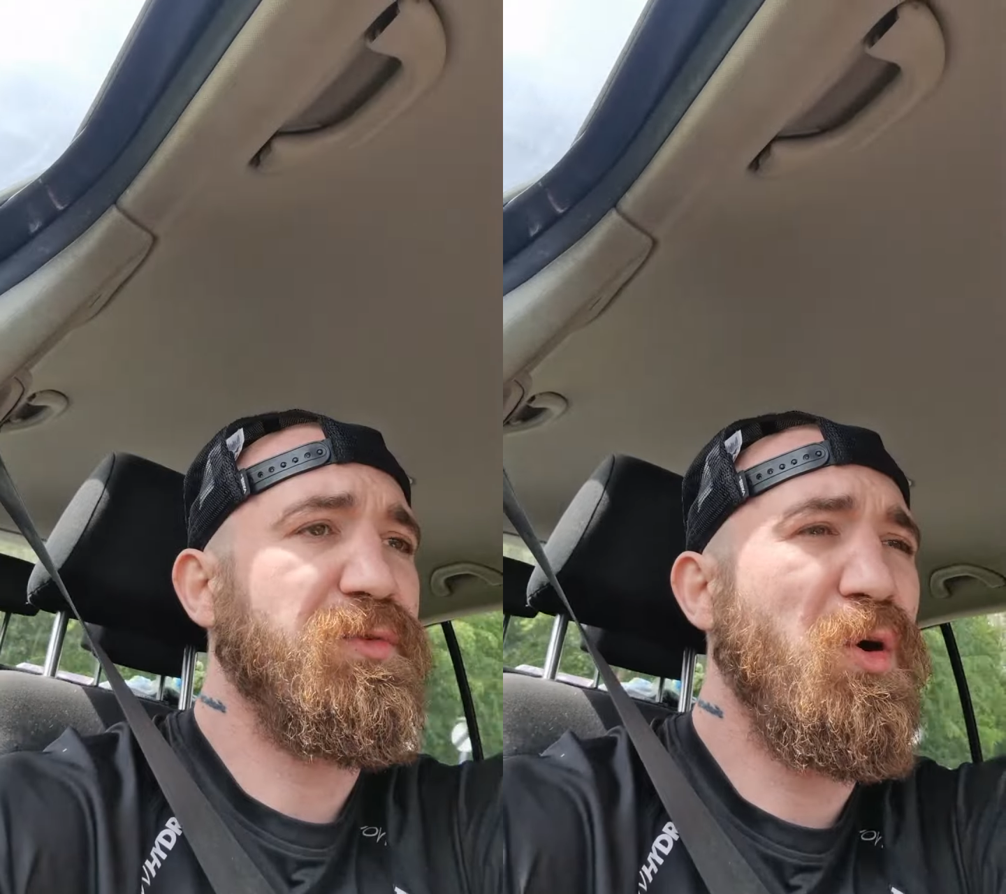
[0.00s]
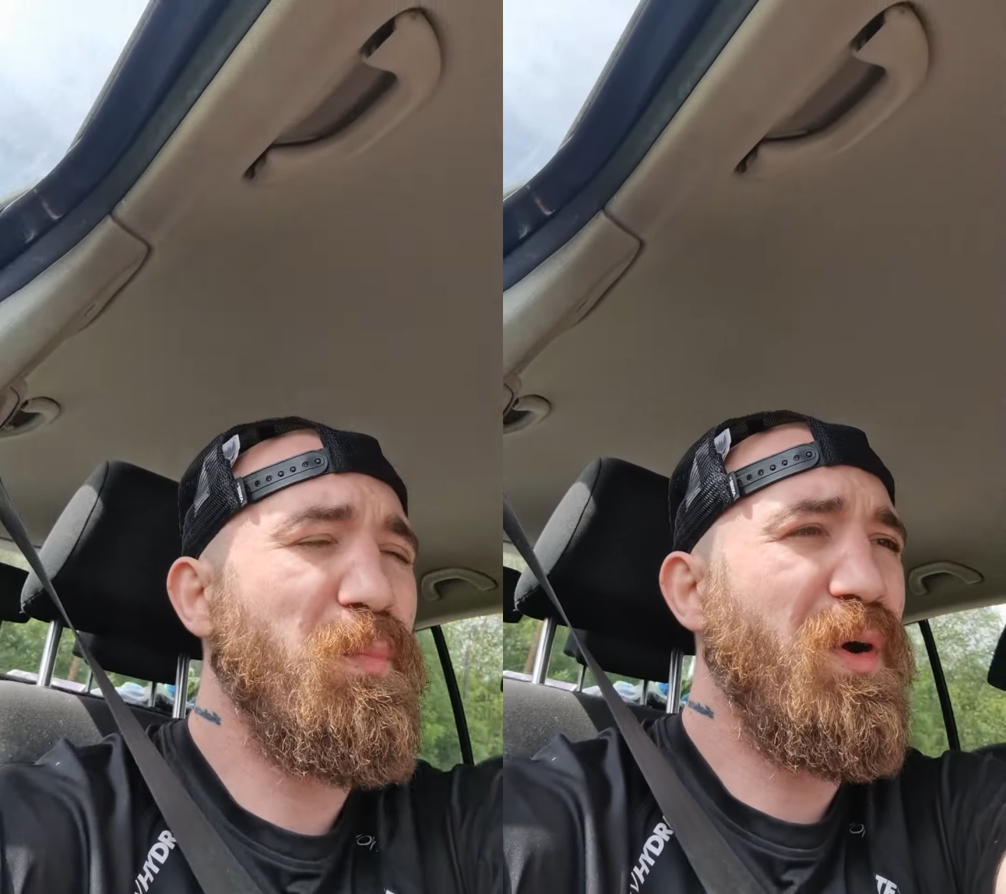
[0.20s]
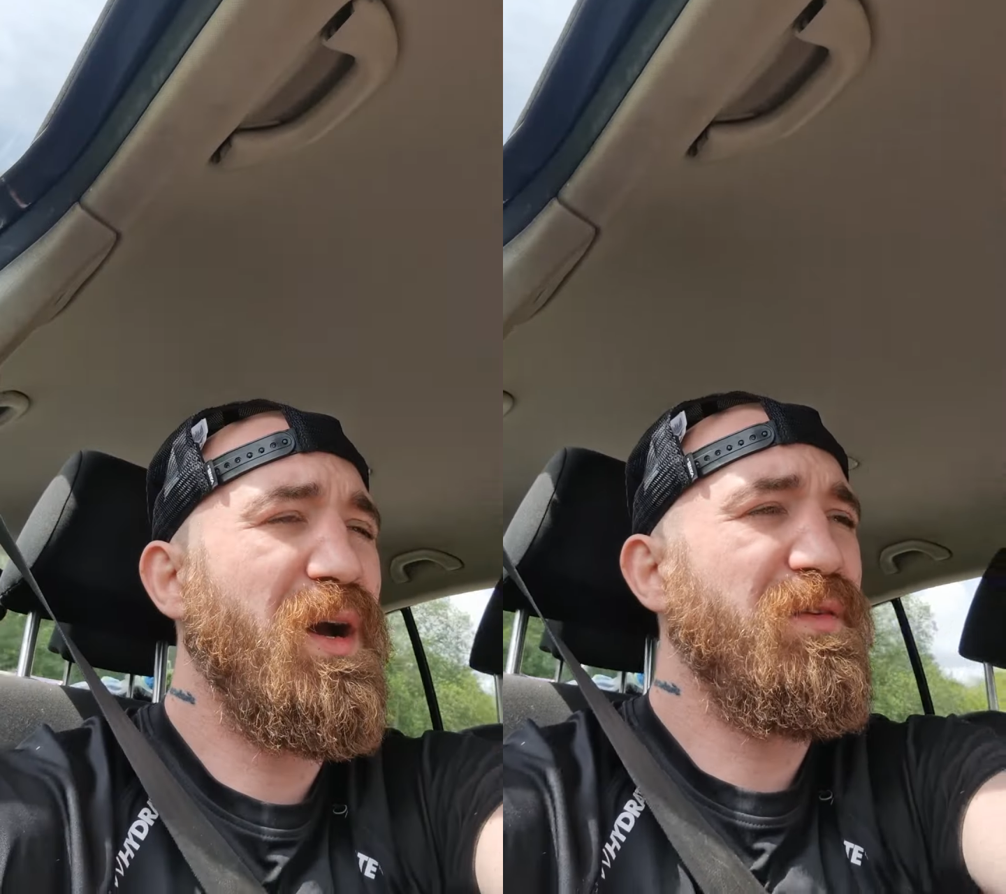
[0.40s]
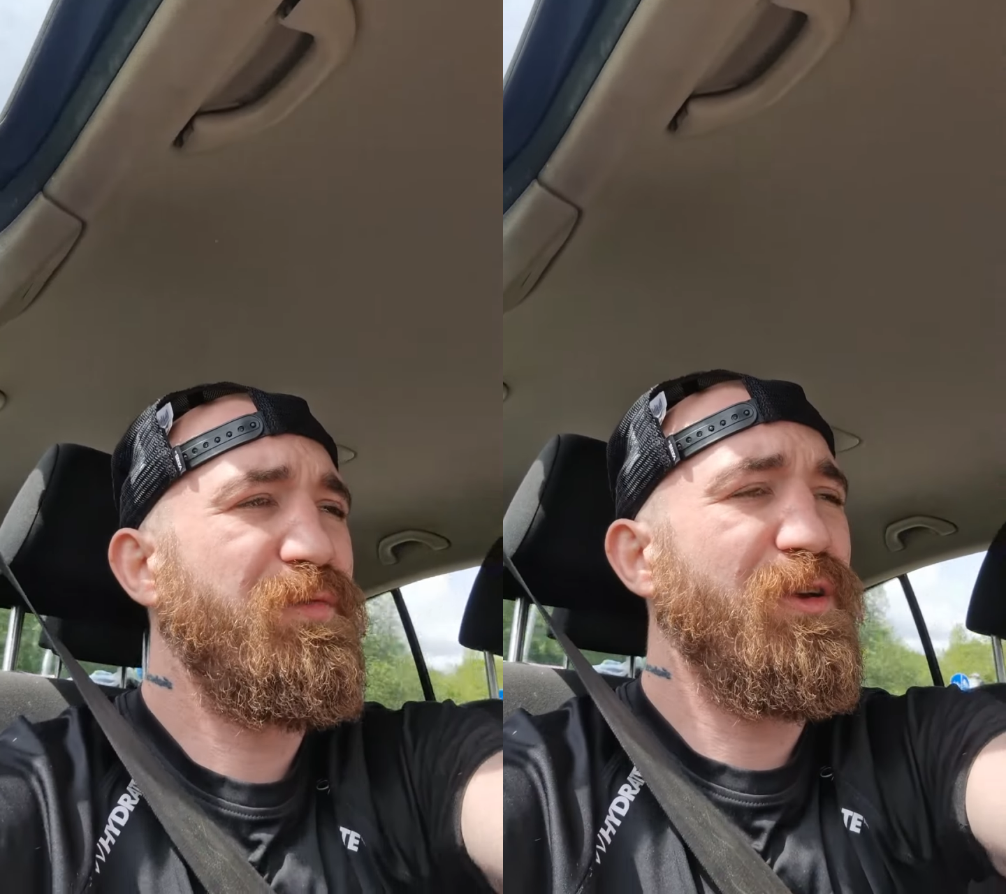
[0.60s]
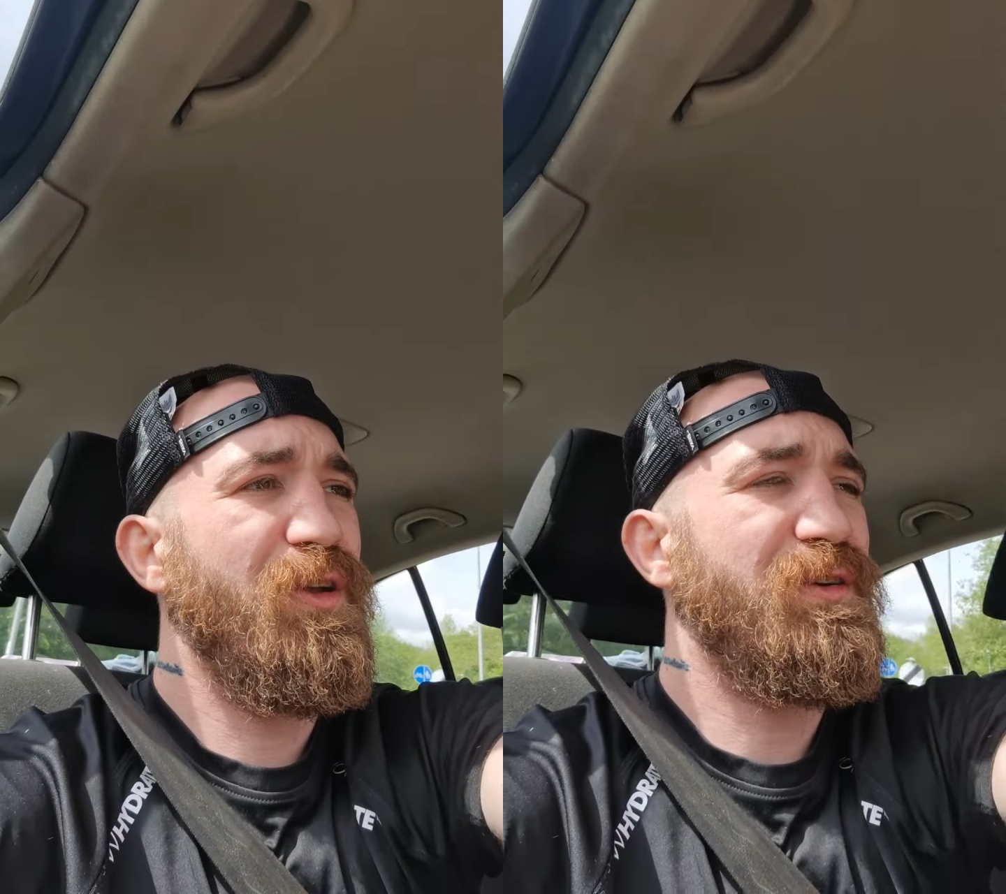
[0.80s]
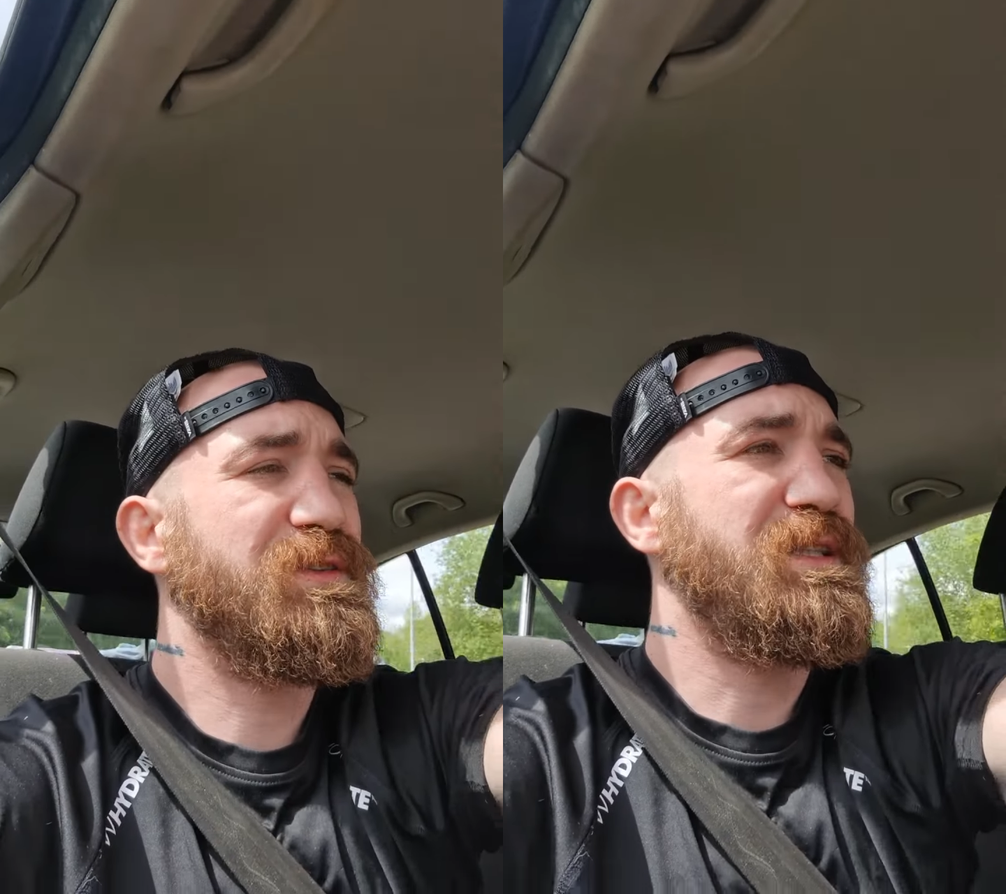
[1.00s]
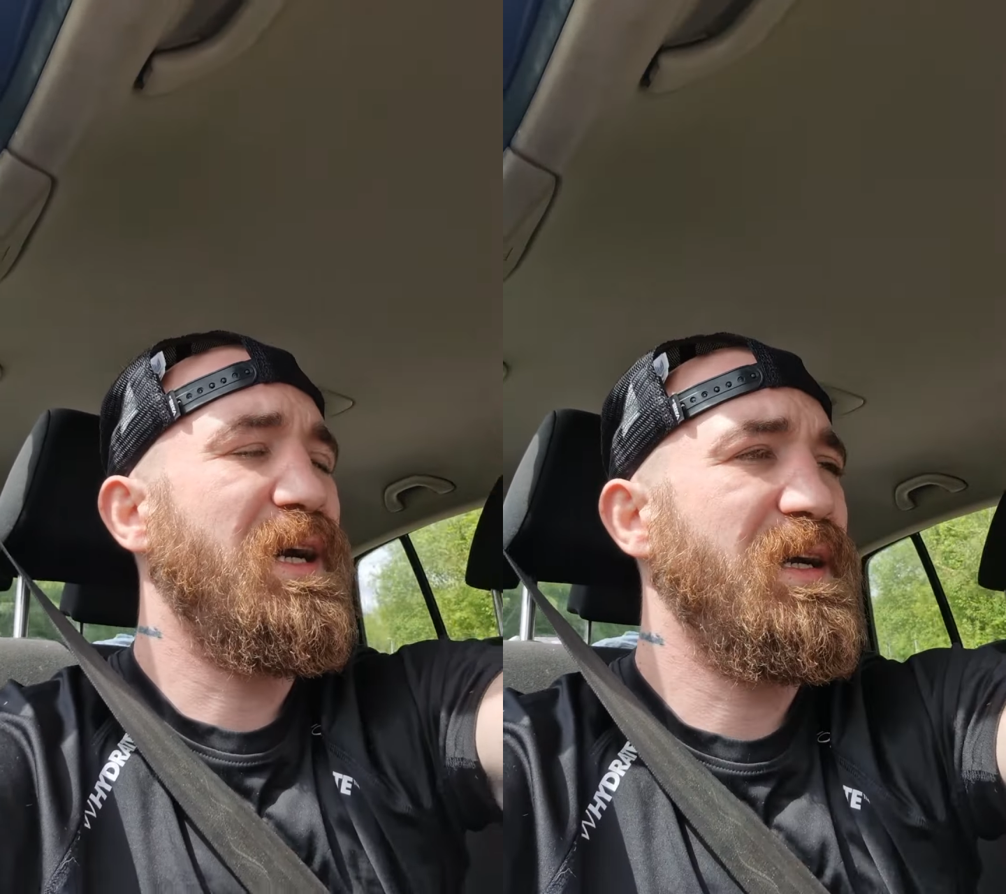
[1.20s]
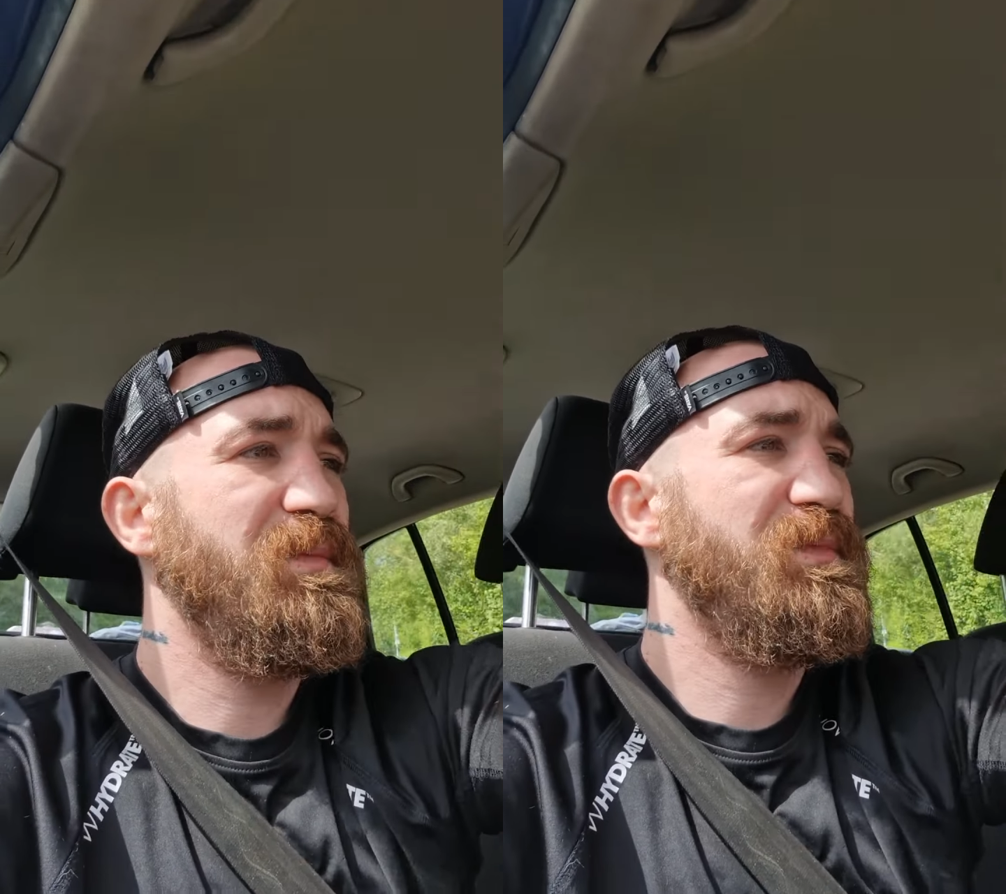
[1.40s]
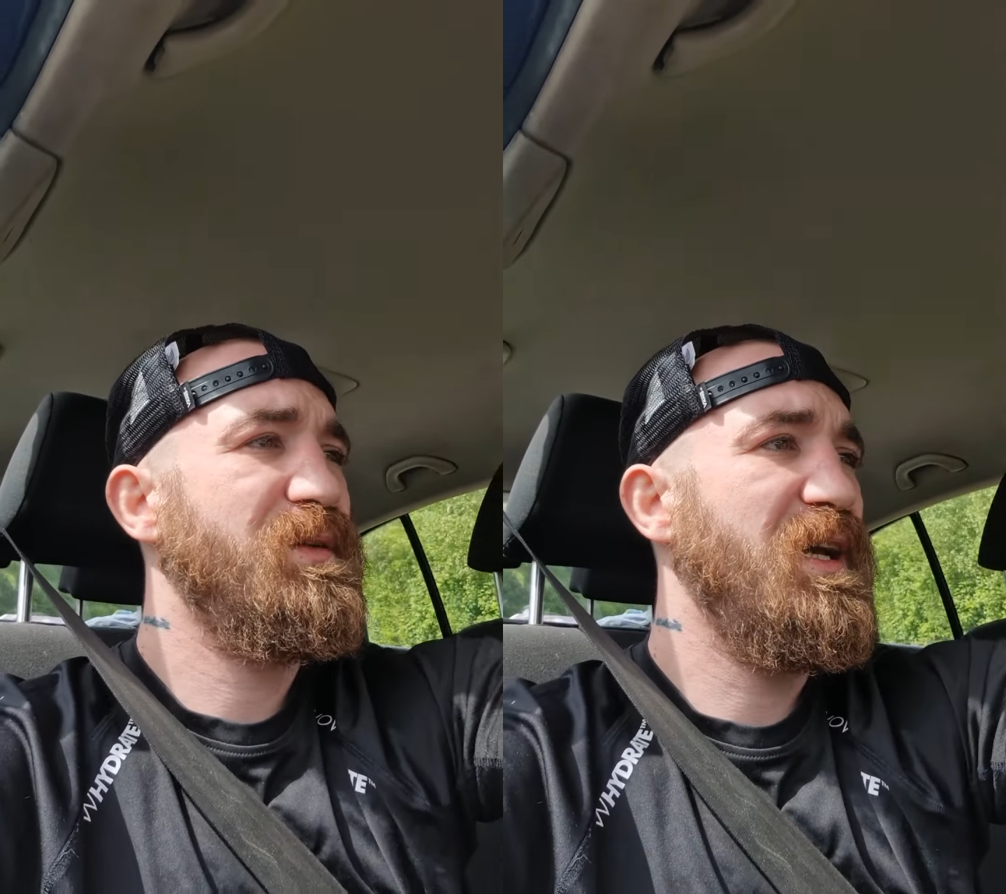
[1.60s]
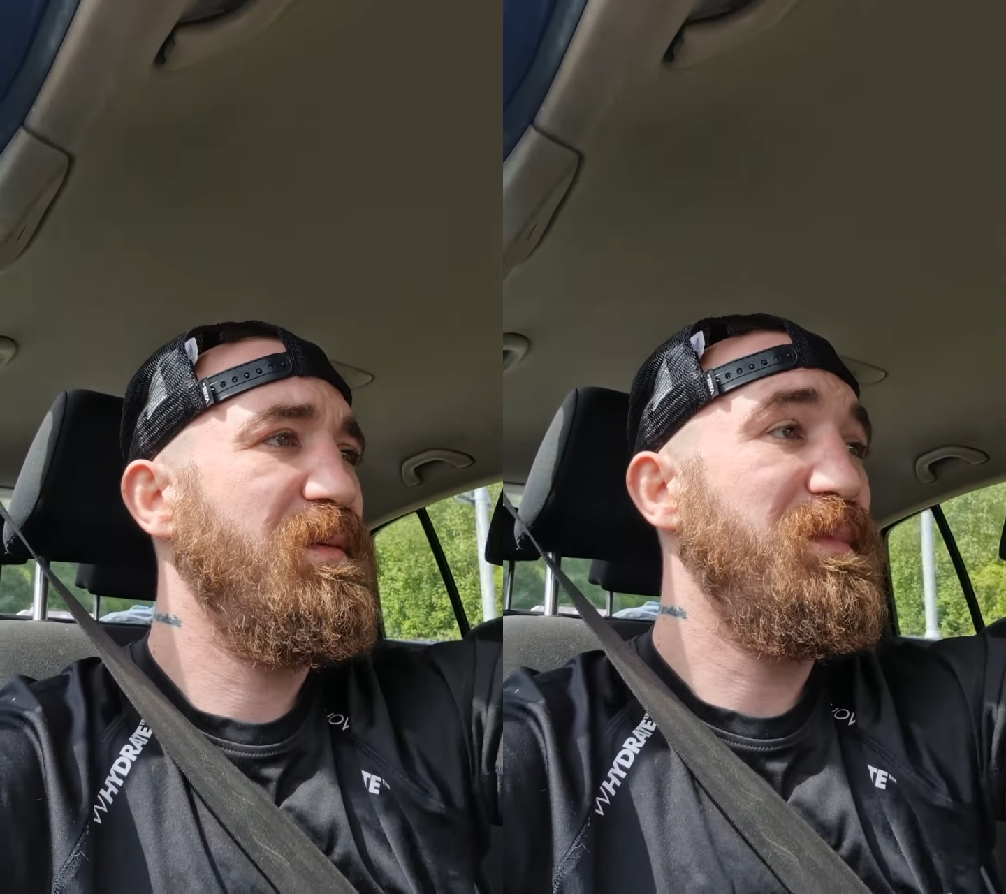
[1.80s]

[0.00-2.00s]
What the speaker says: I've known Brian for a long time.